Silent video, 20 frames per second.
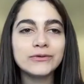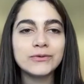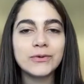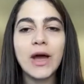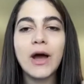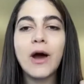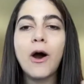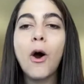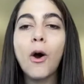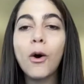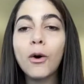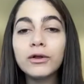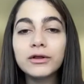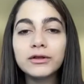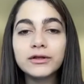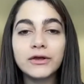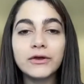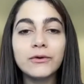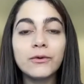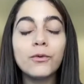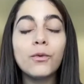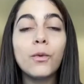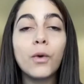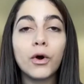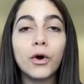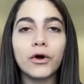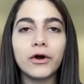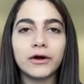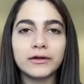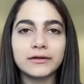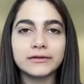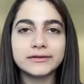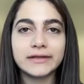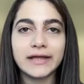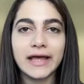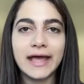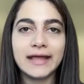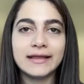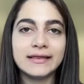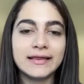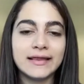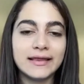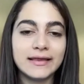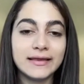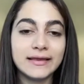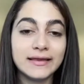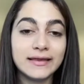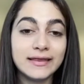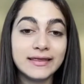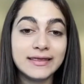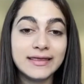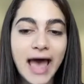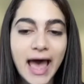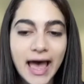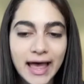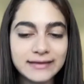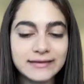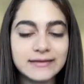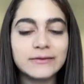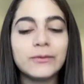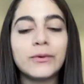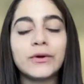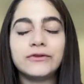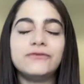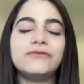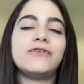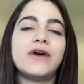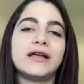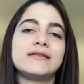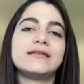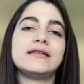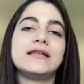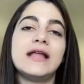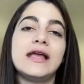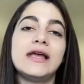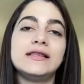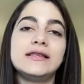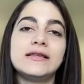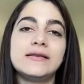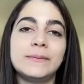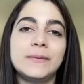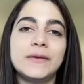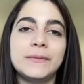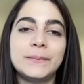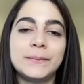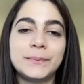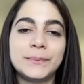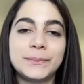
to a whole new world, and that's what fascinates me.